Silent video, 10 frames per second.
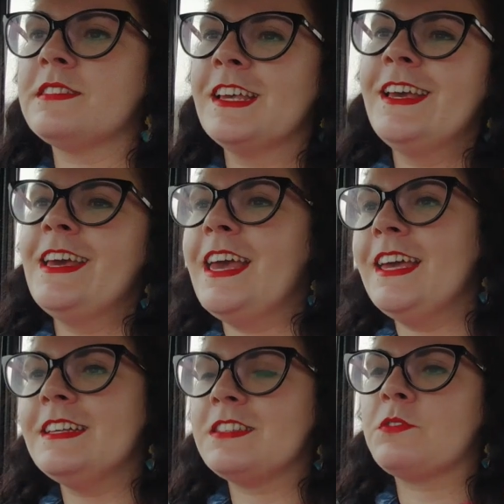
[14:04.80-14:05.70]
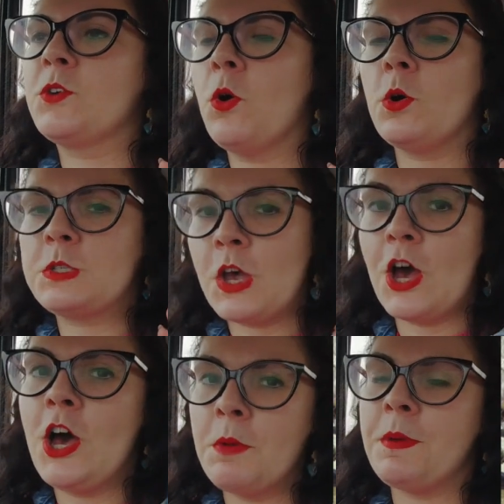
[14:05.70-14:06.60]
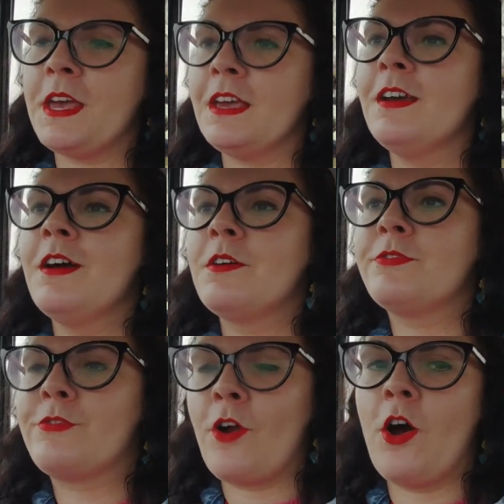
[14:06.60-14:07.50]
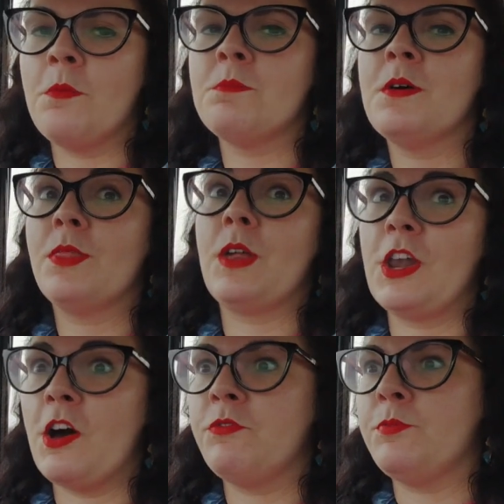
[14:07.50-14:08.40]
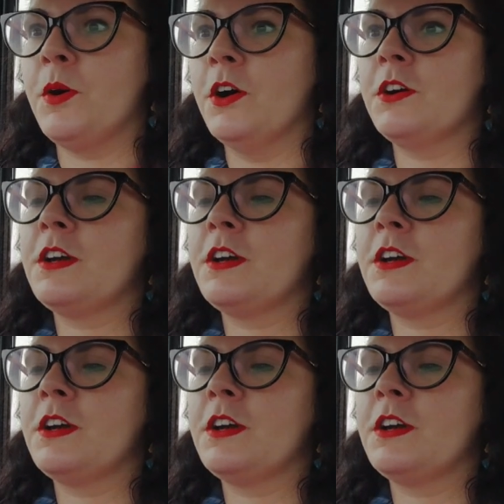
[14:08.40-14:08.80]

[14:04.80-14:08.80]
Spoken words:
It is of course Herbie from The Love Bug.